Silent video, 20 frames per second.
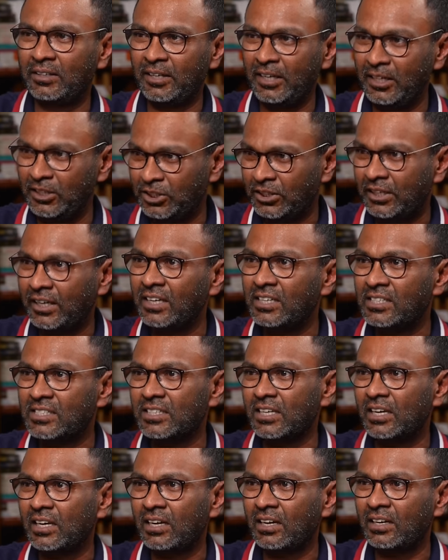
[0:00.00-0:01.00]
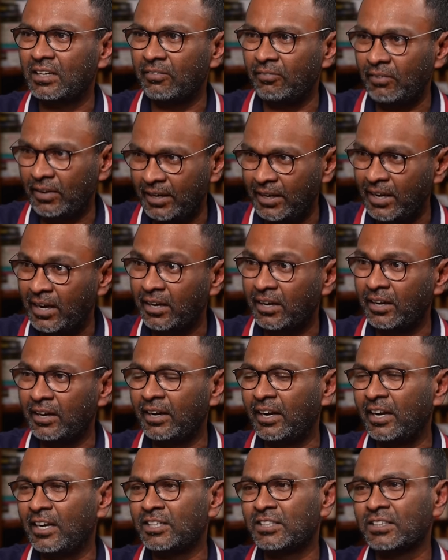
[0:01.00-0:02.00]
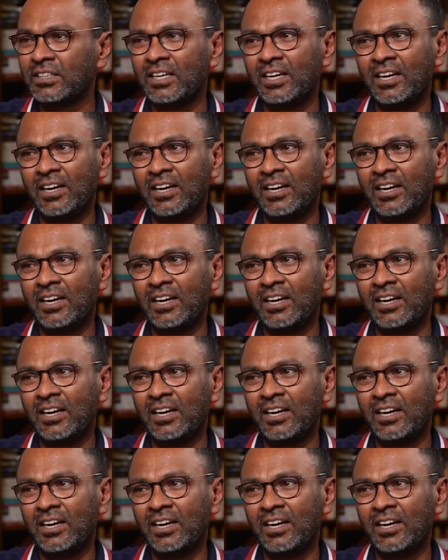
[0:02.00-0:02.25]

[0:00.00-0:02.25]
teach kids at a very younger age.